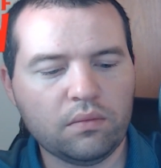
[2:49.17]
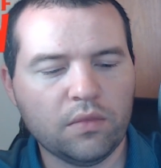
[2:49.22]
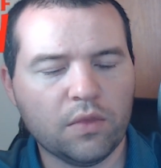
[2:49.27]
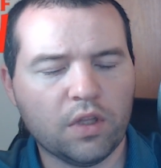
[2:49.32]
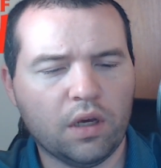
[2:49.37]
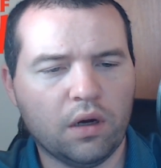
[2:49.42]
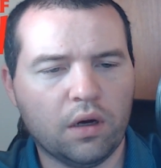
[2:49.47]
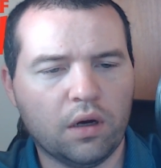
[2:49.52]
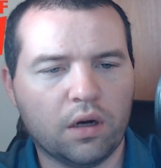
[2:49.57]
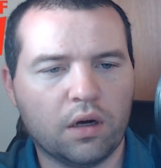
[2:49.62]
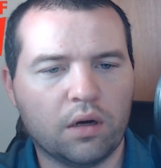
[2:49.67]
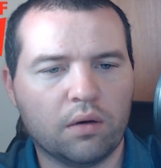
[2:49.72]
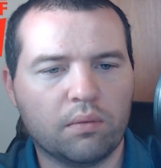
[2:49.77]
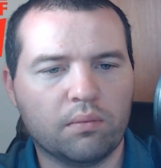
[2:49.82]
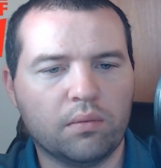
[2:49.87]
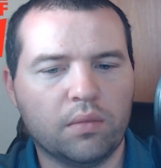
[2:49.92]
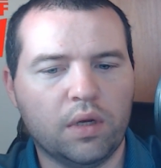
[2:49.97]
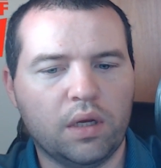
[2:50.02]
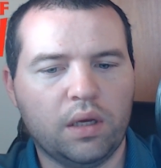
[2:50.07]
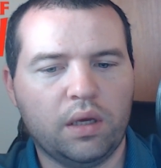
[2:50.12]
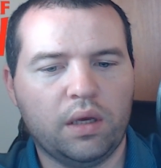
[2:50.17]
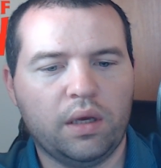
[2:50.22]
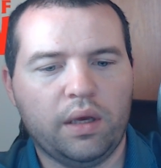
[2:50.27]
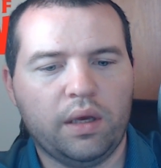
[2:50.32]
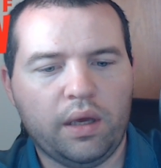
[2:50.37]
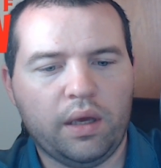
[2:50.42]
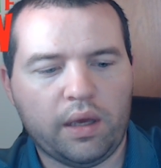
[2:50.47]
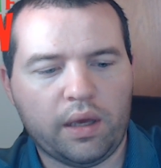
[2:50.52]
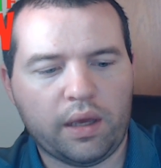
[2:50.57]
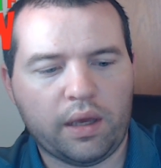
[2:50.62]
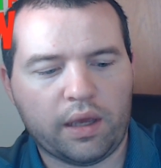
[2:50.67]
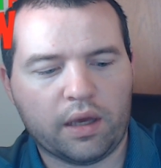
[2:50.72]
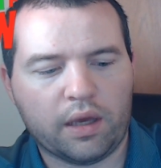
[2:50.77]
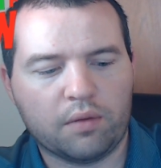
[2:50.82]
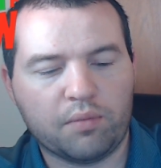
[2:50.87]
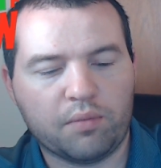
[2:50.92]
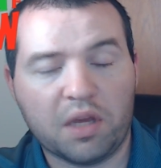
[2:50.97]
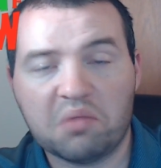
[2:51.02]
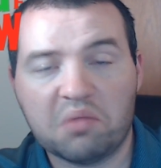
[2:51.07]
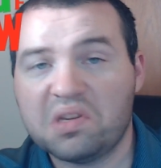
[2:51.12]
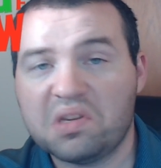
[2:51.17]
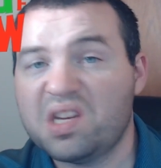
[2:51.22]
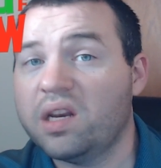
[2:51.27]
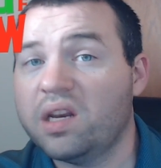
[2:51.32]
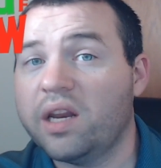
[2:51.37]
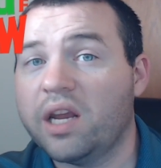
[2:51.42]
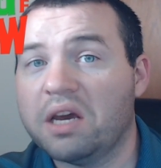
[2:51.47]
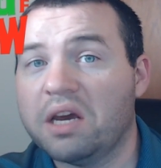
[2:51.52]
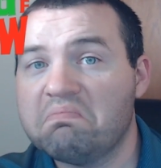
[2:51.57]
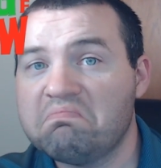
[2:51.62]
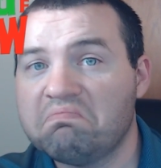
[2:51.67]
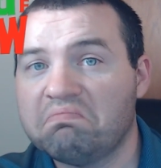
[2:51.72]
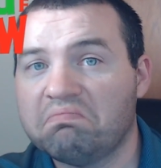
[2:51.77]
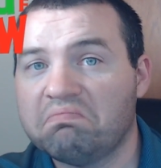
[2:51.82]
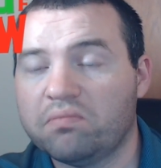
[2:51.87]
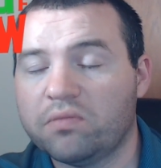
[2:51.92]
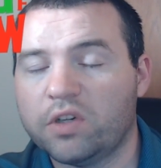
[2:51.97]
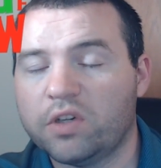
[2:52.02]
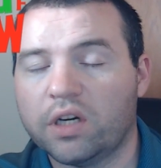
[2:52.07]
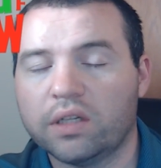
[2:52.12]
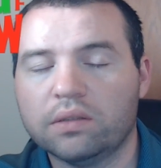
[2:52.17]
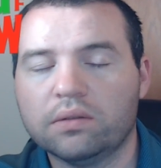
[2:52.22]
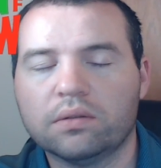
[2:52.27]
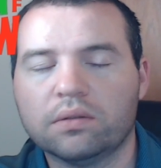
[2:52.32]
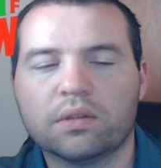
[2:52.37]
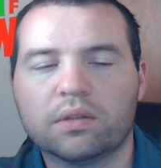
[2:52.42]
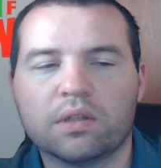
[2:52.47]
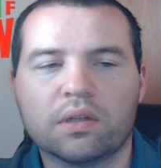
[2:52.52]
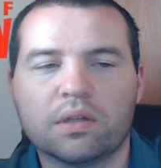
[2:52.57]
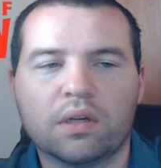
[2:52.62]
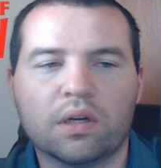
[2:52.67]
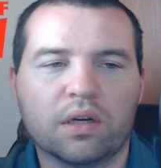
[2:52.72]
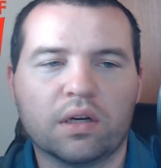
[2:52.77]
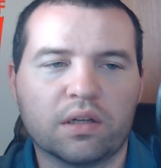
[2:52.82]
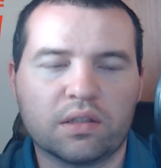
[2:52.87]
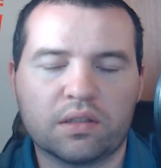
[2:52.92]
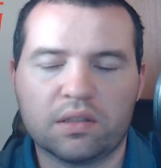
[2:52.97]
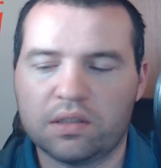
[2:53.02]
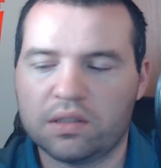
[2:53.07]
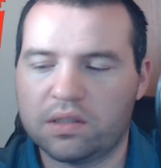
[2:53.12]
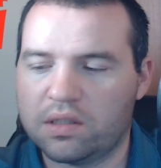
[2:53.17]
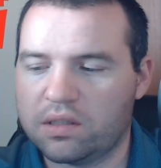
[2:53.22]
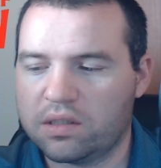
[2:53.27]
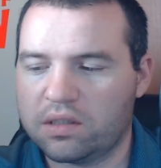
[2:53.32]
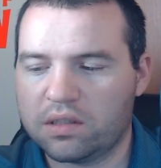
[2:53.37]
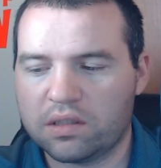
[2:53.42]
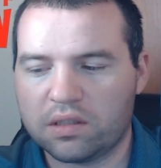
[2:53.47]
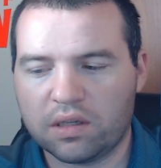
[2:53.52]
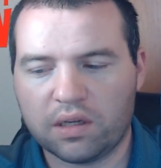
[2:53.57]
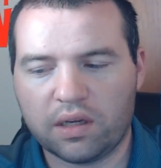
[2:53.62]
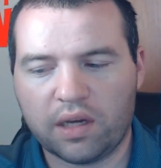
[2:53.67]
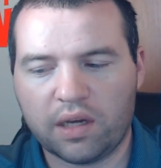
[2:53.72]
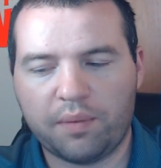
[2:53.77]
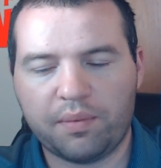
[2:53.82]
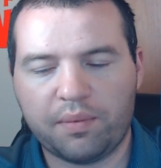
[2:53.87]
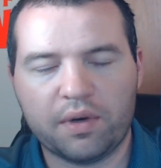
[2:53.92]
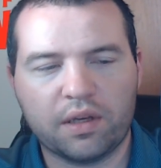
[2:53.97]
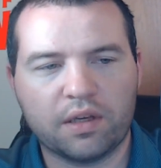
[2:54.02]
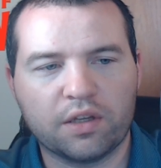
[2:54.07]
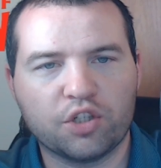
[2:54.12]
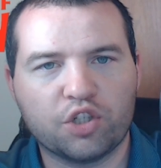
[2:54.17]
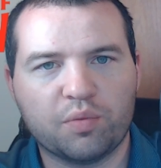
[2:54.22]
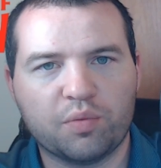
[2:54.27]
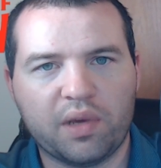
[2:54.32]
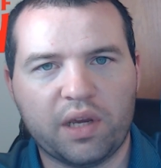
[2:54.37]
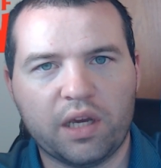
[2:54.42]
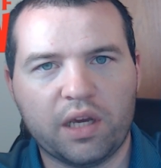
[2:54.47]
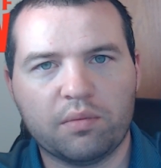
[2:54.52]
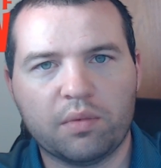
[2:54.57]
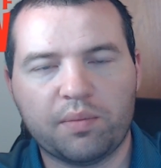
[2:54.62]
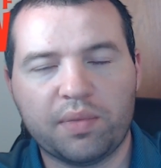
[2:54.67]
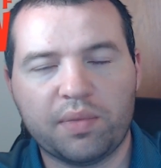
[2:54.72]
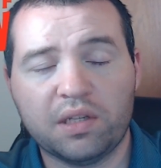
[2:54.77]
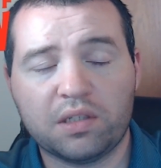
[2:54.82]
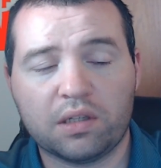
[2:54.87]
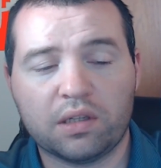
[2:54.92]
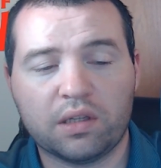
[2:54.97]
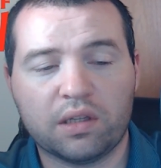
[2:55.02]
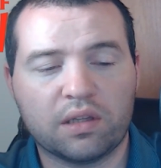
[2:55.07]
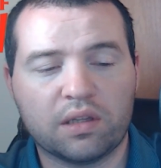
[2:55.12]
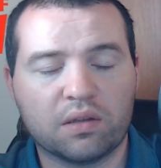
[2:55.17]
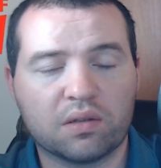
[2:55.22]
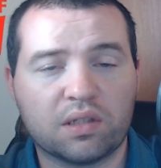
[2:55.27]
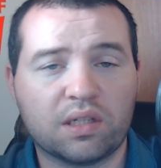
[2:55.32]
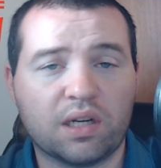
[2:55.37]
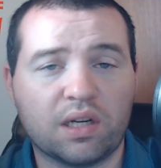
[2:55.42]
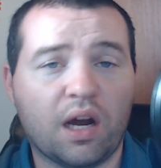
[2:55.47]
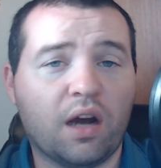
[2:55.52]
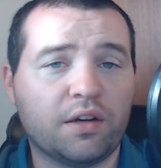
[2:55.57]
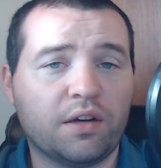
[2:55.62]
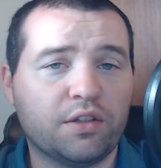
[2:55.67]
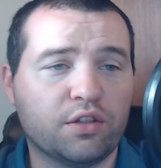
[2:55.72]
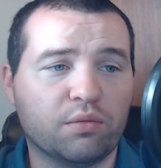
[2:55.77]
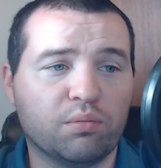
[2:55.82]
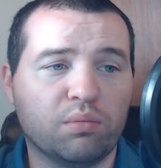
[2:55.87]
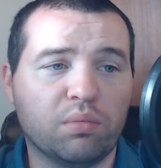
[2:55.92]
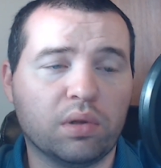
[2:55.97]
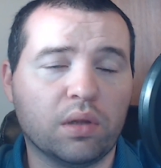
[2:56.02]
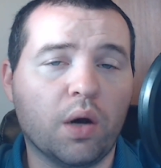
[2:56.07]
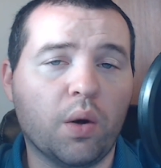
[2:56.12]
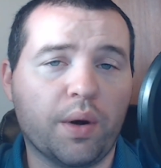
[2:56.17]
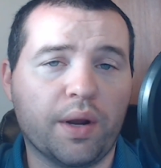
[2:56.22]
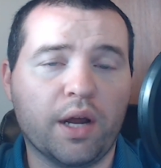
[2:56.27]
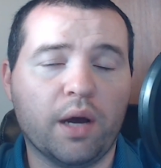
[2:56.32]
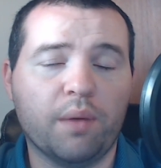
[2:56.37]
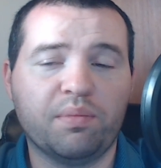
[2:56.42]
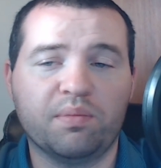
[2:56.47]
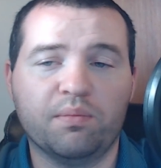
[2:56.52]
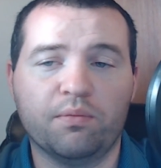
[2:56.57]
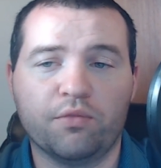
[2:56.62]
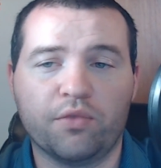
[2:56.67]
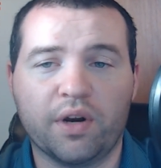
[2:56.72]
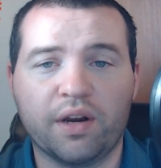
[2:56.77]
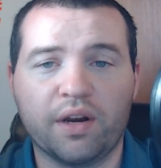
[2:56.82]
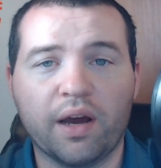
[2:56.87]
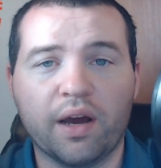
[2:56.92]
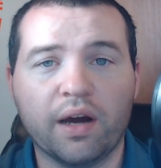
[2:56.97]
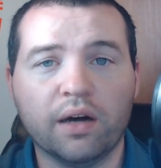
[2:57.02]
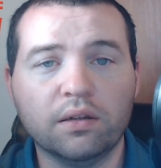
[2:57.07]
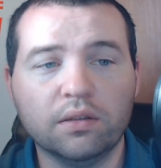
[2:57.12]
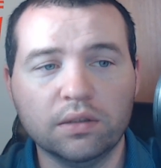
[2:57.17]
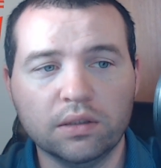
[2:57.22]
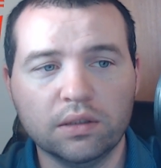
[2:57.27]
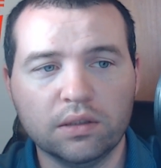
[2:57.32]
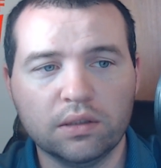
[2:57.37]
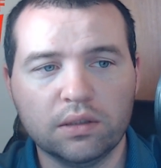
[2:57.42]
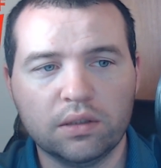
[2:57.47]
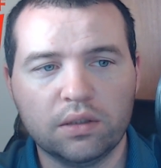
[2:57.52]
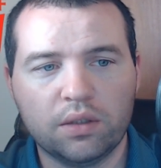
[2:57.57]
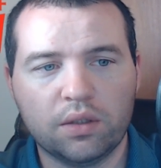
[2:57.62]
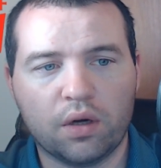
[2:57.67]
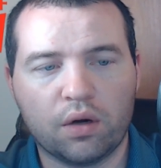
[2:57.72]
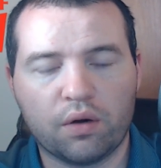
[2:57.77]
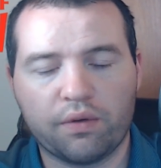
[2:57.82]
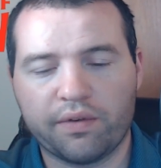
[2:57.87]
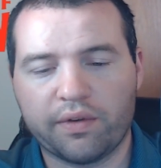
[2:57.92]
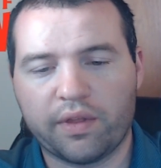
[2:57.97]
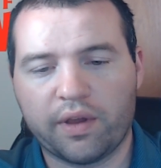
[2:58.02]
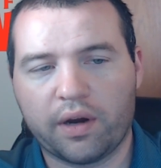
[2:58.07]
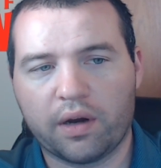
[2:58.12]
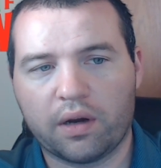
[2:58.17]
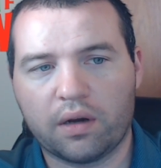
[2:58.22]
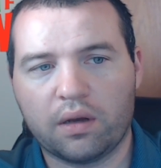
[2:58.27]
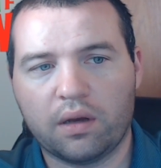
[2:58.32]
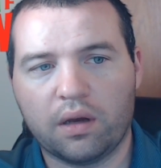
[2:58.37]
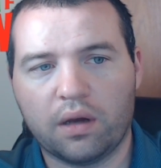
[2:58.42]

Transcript: Um, and maybe in NEM, right? There, uh, since this is uh, happening in Japan, but basically the stocks are blowing up right now over there.